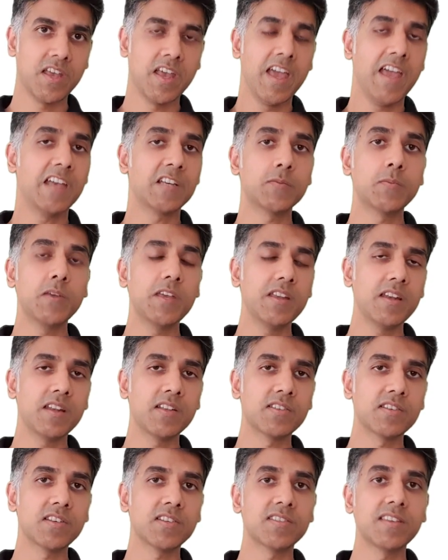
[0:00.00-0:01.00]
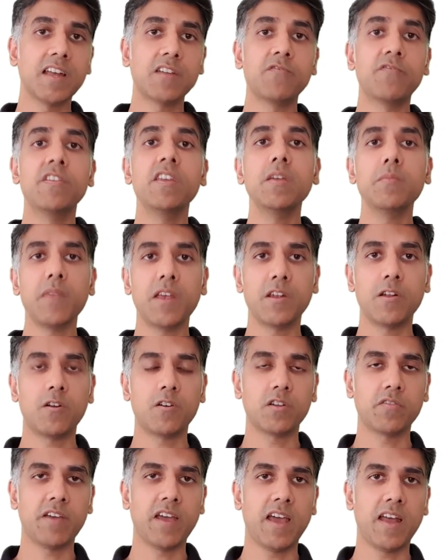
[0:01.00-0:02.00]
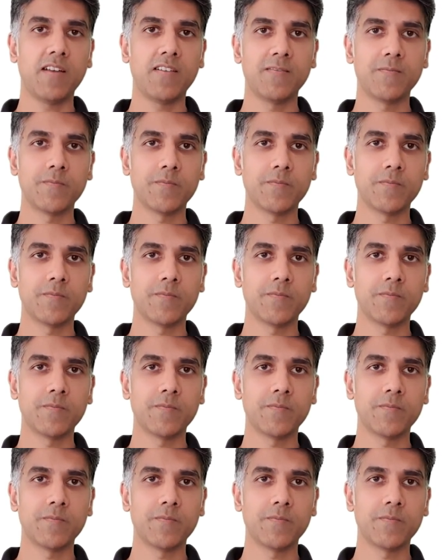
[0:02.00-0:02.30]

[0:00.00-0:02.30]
experiences that we may not have had.